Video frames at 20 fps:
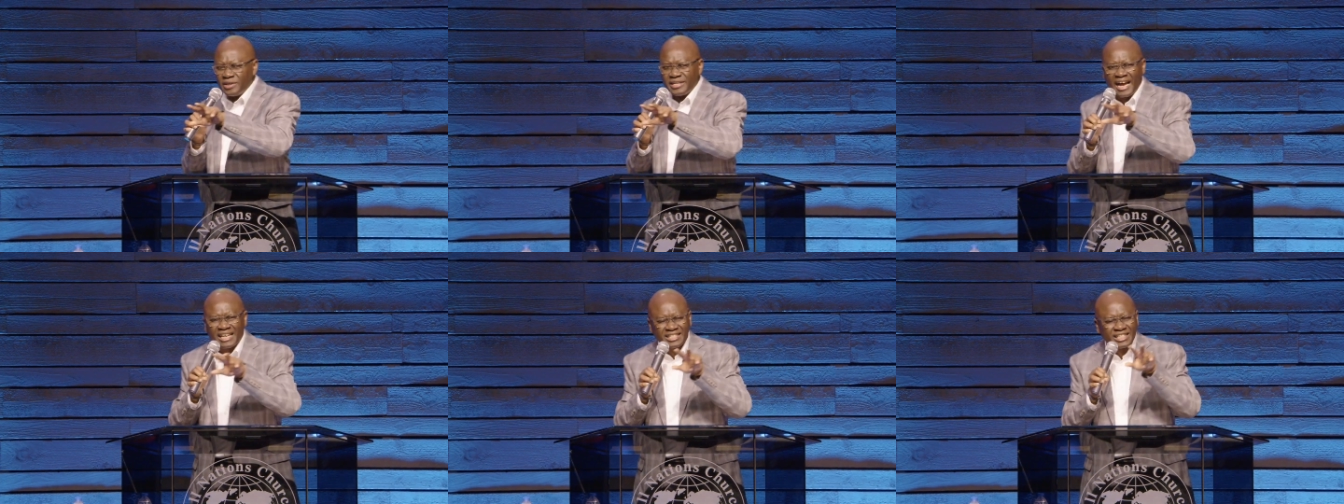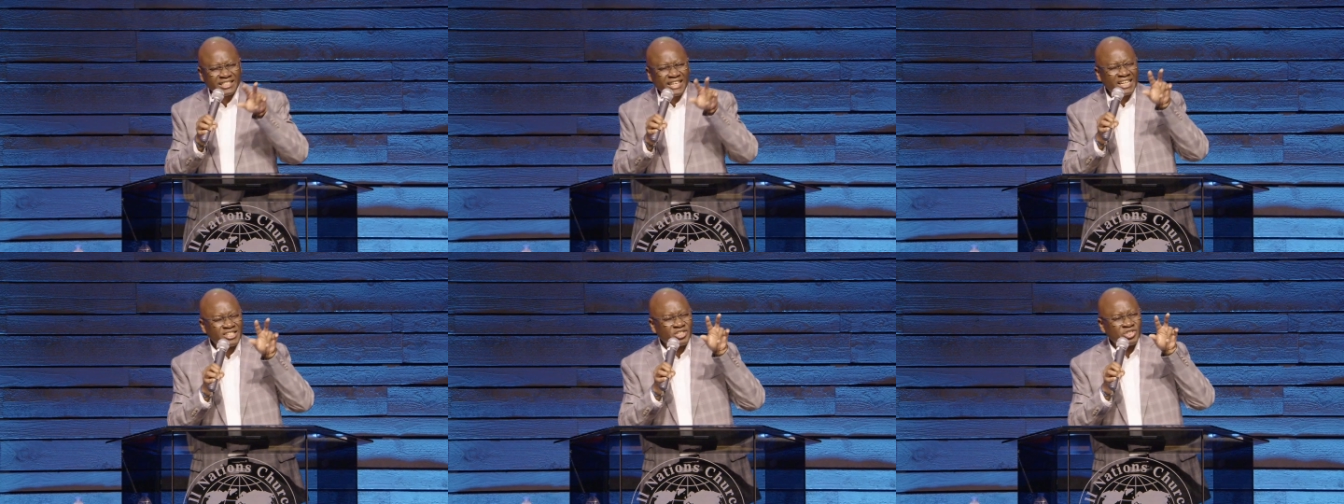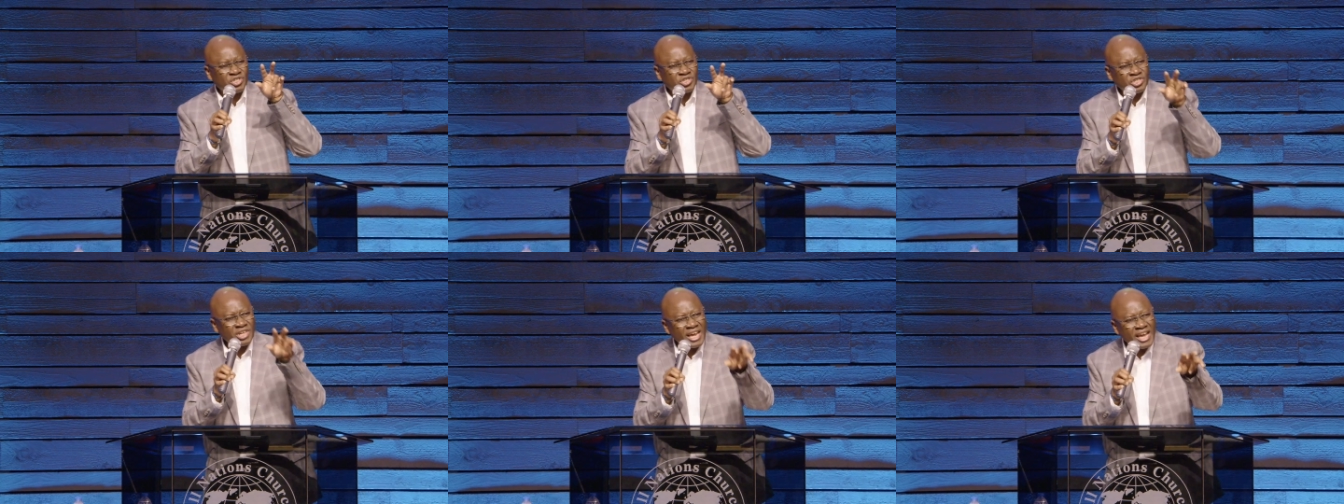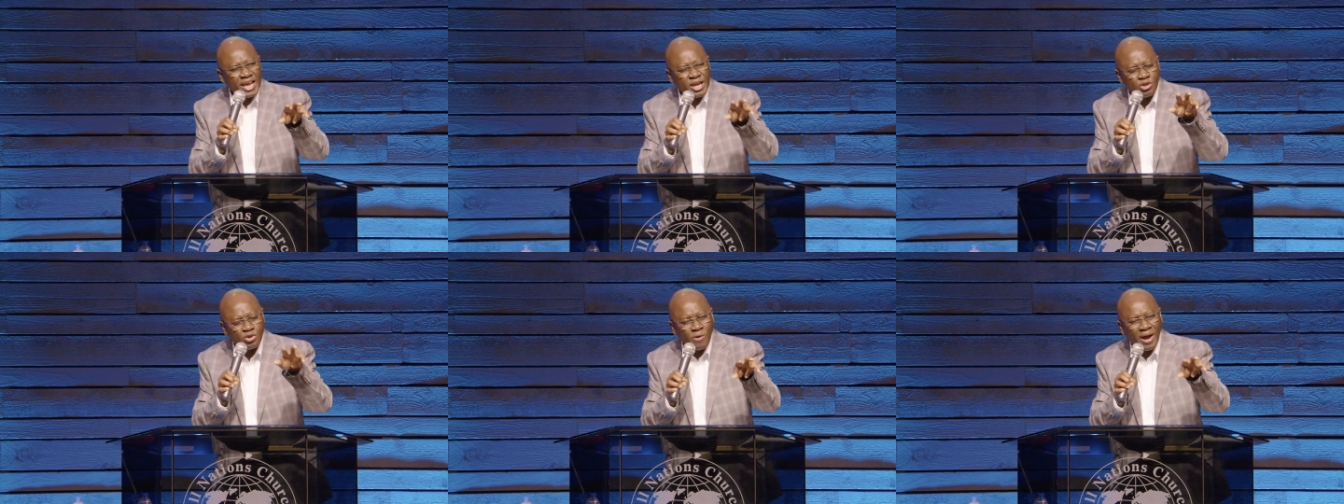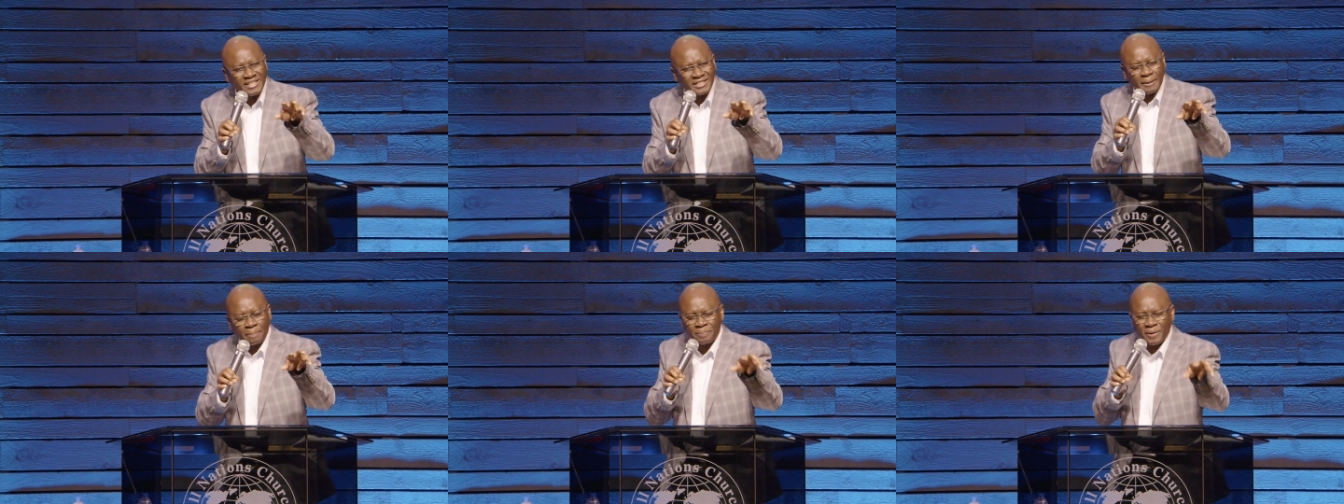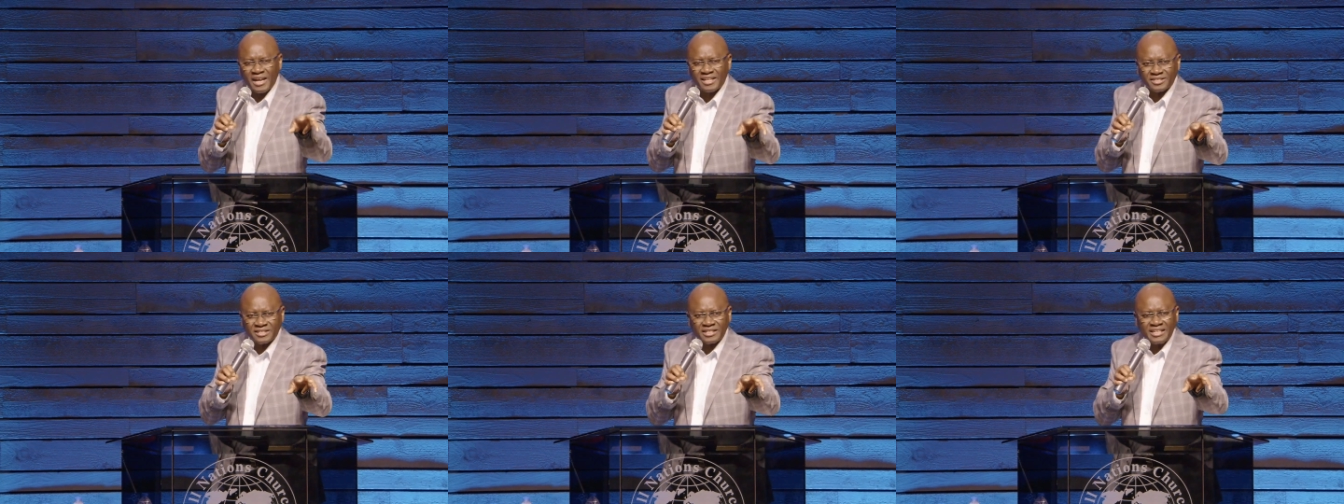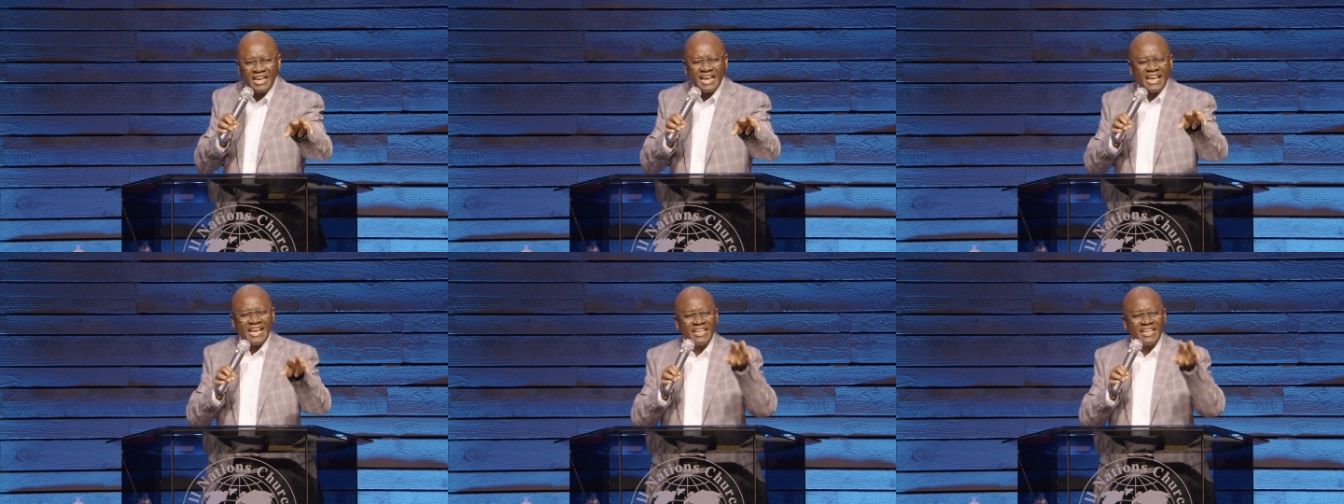He doesn't just see you as a person,